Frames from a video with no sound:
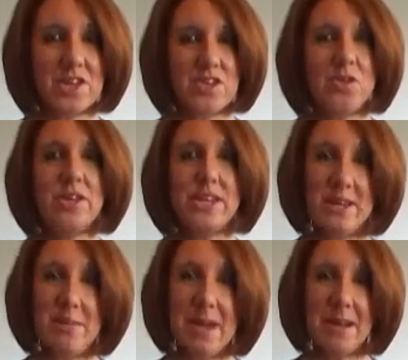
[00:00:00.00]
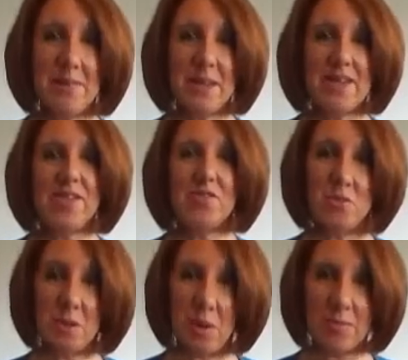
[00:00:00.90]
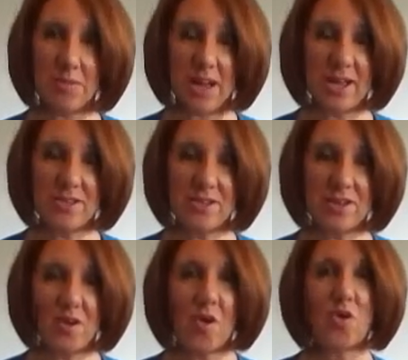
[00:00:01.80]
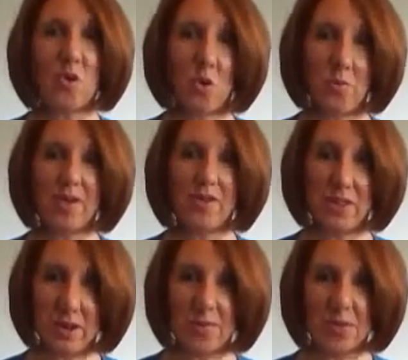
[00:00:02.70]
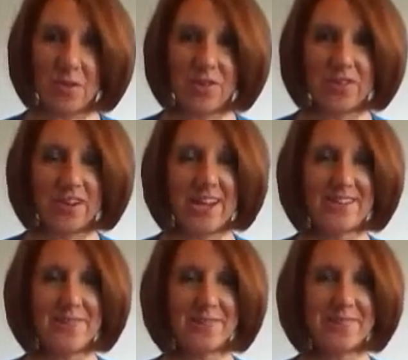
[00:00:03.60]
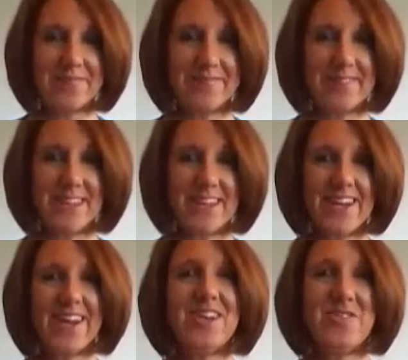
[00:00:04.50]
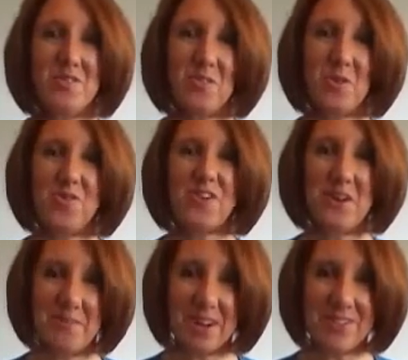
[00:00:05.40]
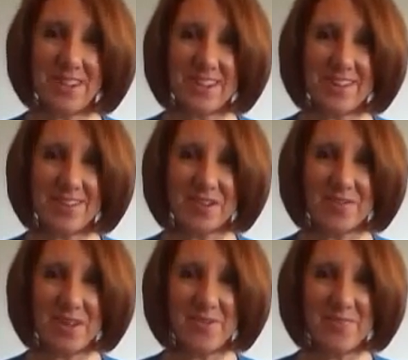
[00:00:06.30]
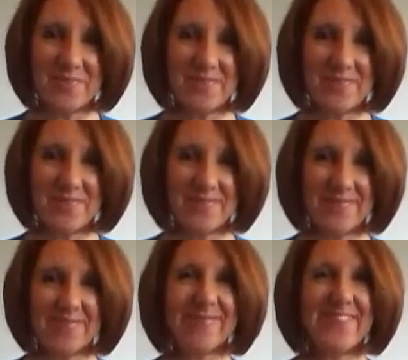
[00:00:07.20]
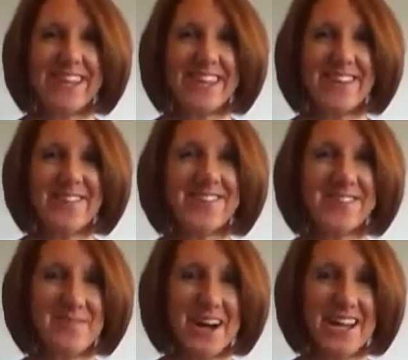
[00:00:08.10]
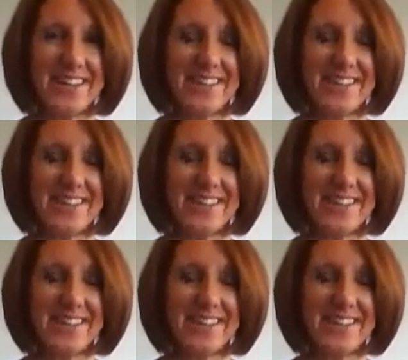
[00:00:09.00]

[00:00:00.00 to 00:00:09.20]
You can email me through my website or call me on the number on the site. And I look forward very much to hearing from you. Thank you. Goodbye.